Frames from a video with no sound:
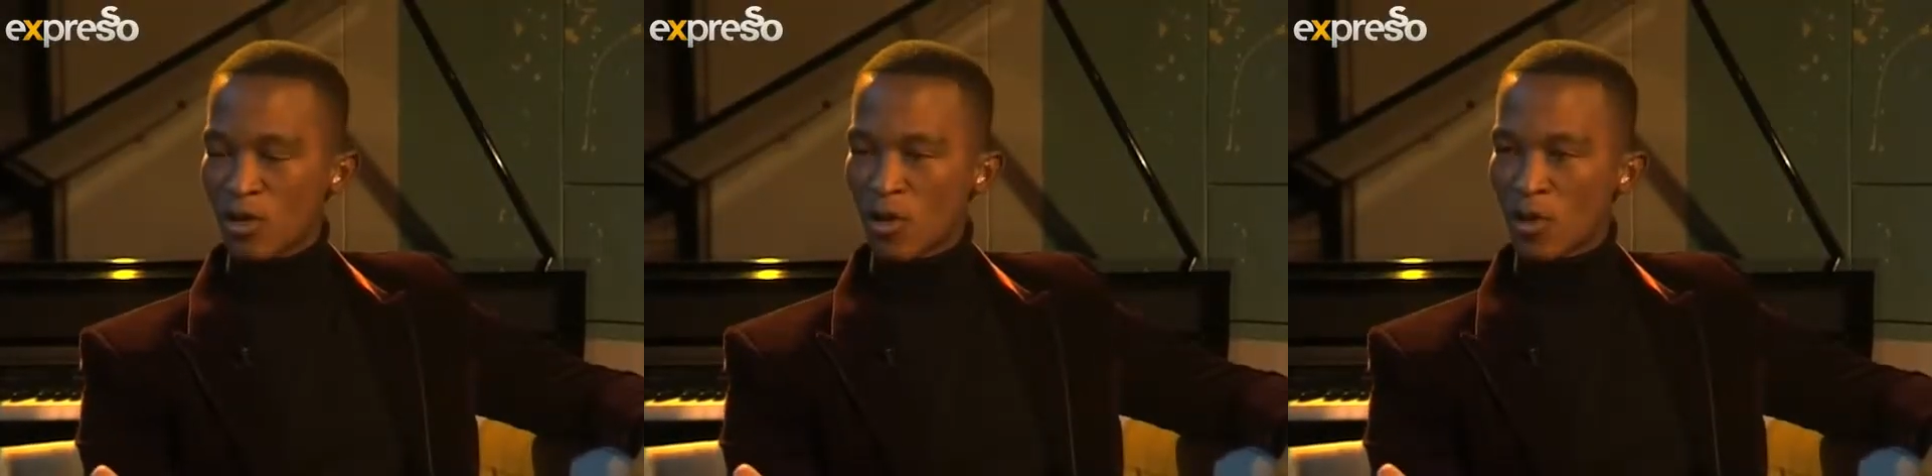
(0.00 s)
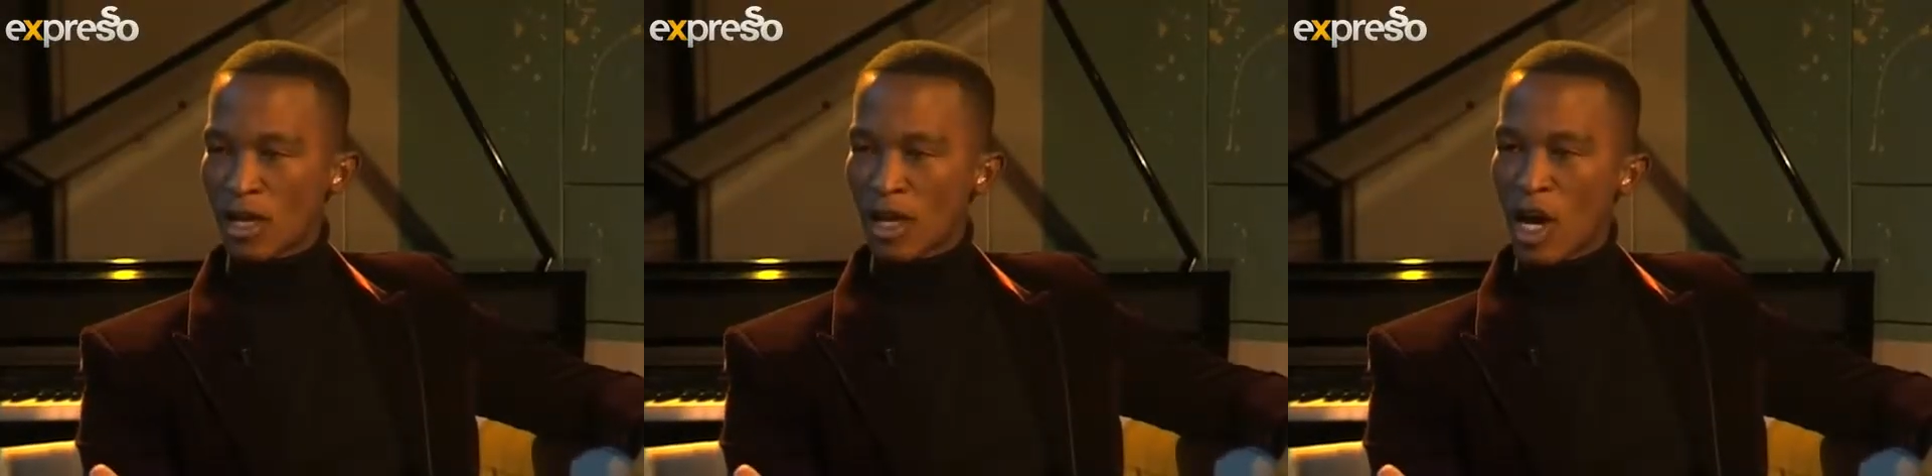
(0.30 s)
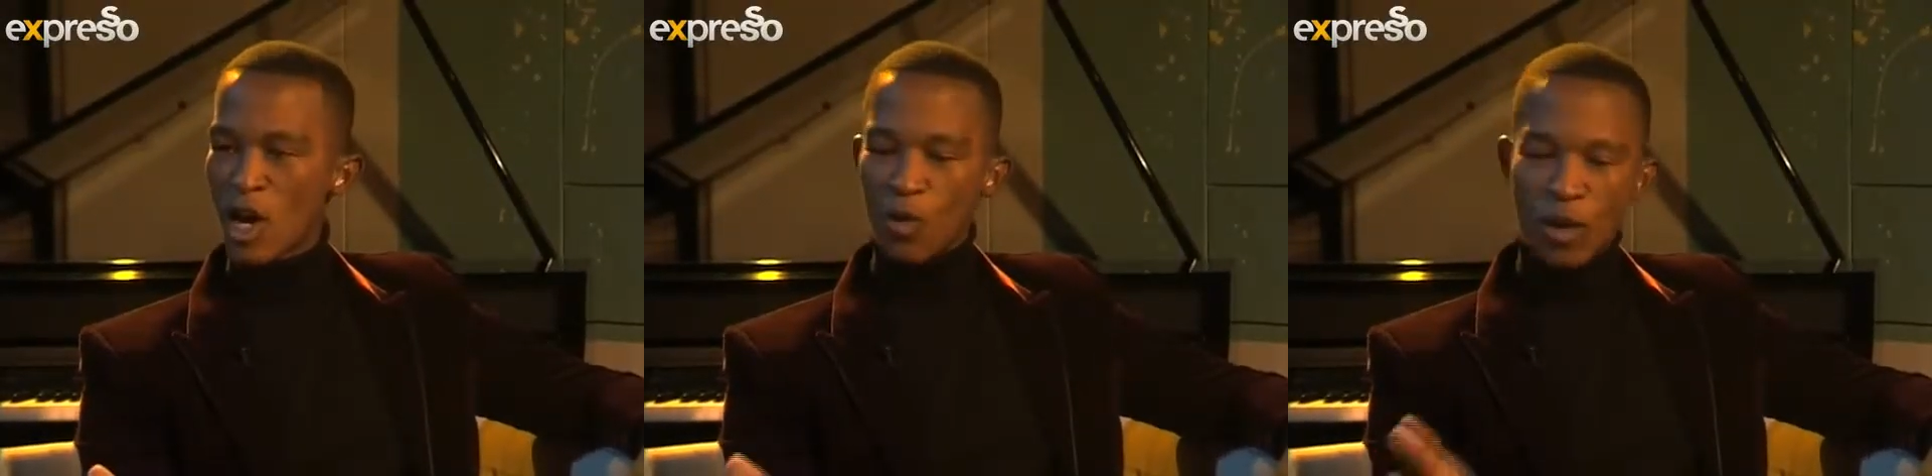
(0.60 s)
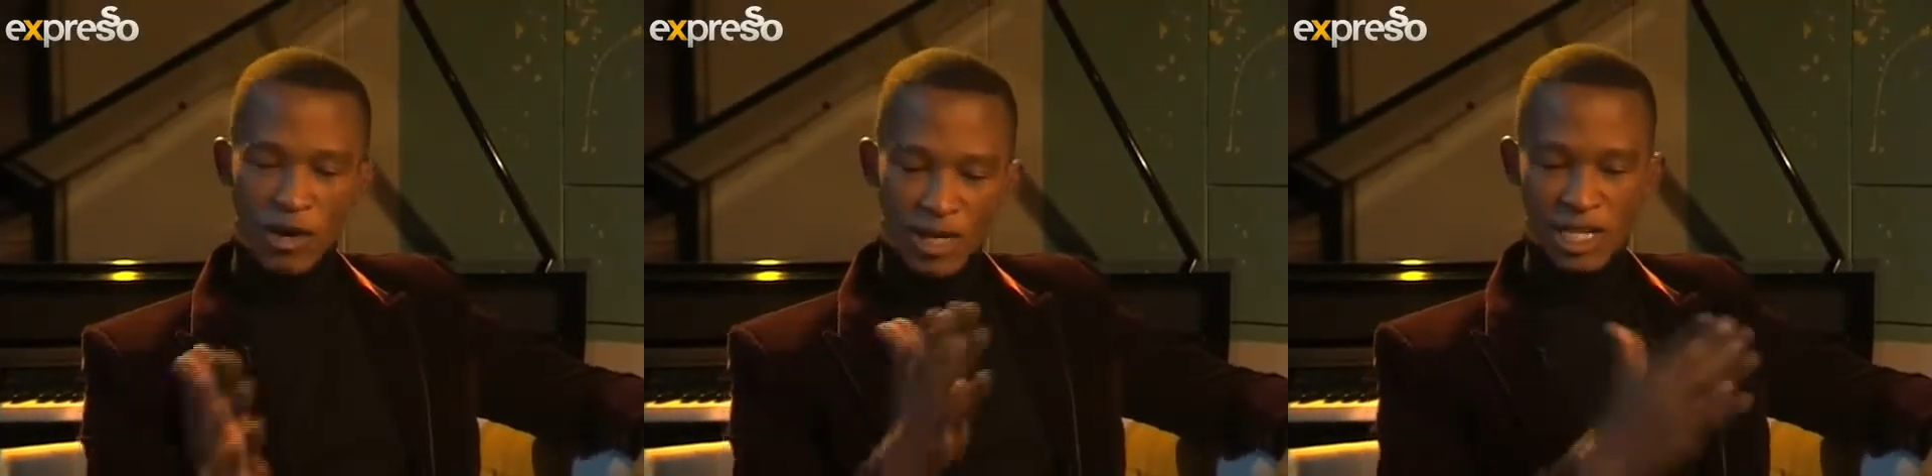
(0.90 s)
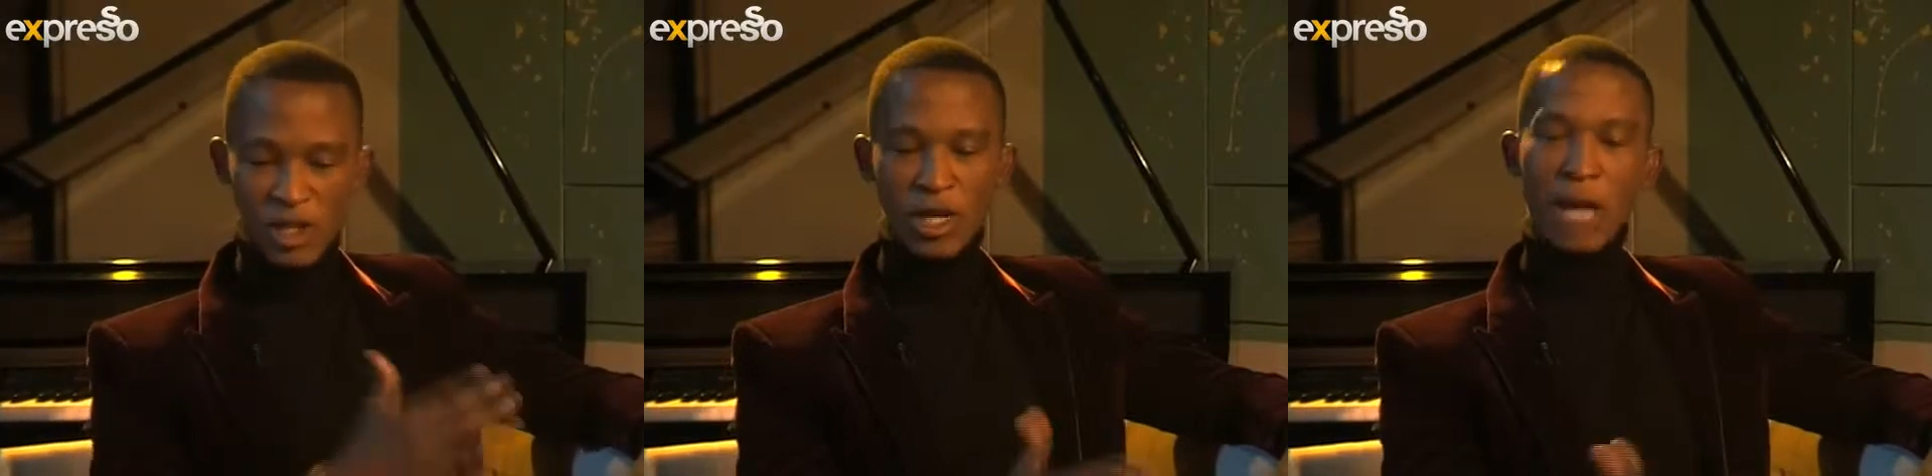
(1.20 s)
career. Where it is
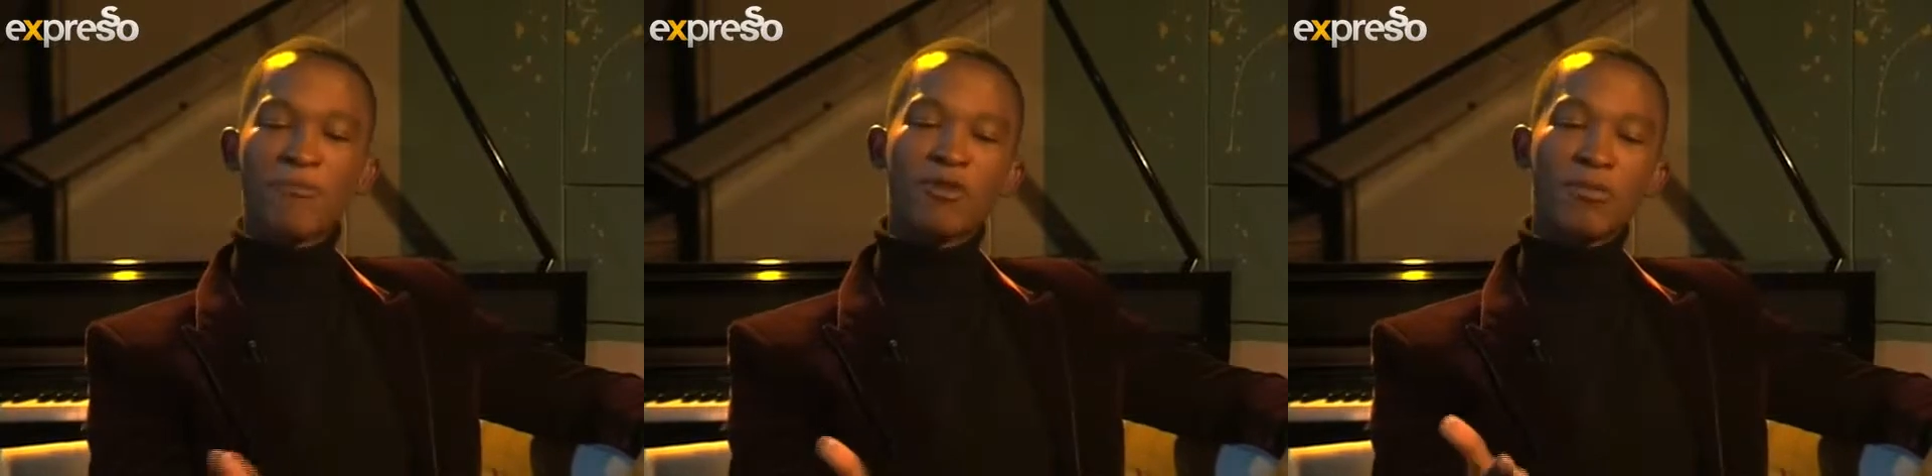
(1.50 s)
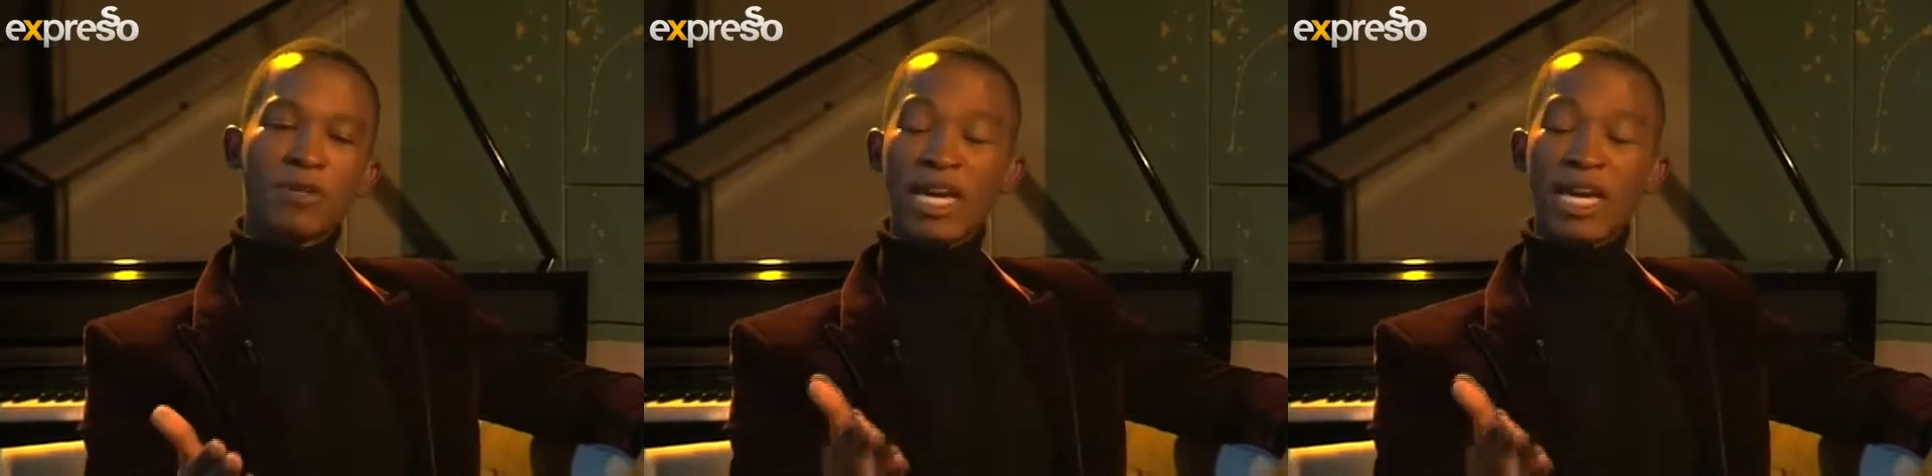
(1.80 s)
that you come from?